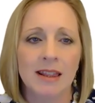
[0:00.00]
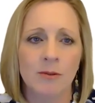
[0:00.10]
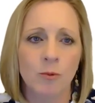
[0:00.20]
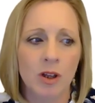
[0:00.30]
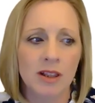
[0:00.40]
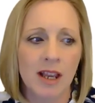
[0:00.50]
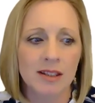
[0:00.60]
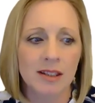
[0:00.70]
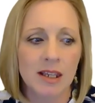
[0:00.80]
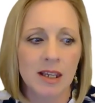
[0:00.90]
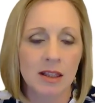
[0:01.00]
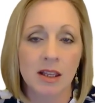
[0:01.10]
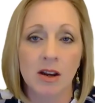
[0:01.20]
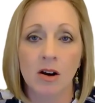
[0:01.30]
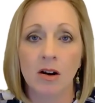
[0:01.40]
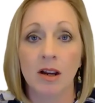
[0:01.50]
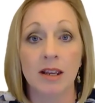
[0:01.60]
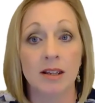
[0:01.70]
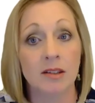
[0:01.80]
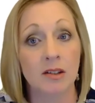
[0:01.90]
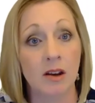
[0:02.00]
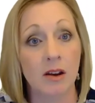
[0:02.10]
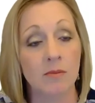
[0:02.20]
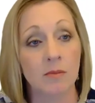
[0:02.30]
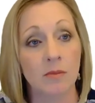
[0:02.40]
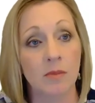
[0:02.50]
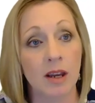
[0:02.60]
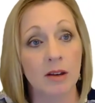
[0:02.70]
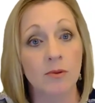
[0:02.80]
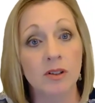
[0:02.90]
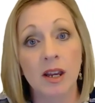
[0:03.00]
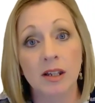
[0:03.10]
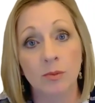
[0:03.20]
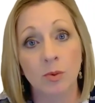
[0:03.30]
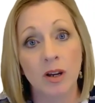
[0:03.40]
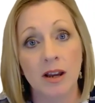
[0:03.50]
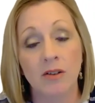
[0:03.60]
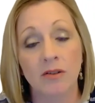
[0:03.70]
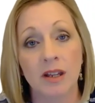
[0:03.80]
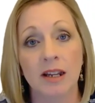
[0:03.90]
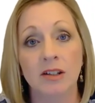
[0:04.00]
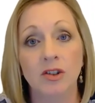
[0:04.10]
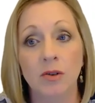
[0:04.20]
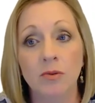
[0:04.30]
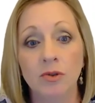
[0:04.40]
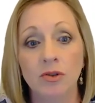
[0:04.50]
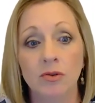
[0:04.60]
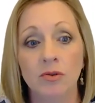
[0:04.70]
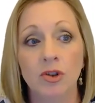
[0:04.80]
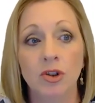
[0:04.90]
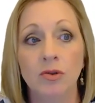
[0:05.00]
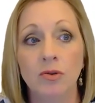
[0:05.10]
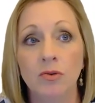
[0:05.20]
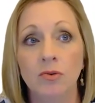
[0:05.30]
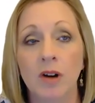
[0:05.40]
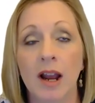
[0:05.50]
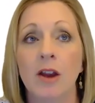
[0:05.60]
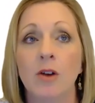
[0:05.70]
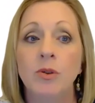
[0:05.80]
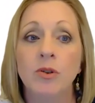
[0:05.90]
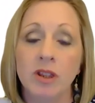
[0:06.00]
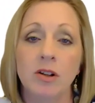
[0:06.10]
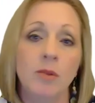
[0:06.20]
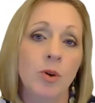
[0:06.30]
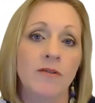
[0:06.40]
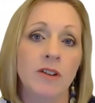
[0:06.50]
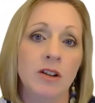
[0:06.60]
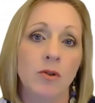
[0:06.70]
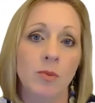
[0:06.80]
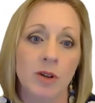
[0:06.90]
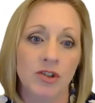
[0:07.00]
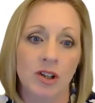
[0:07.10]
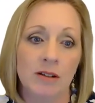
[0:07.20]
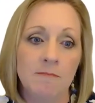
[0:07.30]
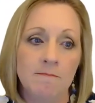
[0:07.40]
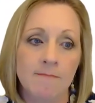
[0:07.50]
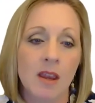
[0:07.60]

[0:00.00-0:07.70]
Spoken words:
And then one last thing in there is I always like to point out that I don't help you with the nonprofit incorporation.